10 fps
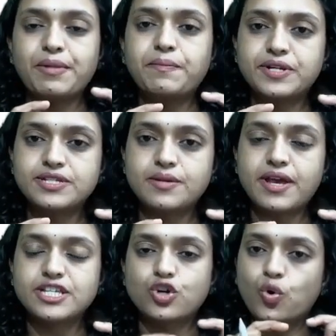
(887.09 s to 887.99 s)
prism
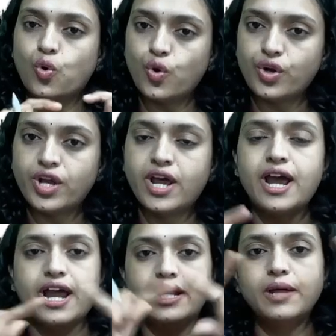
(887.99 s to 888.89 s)
has a core
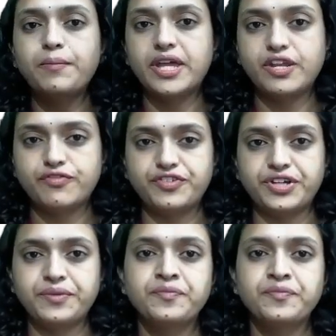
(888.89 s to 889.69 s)
and a periphery.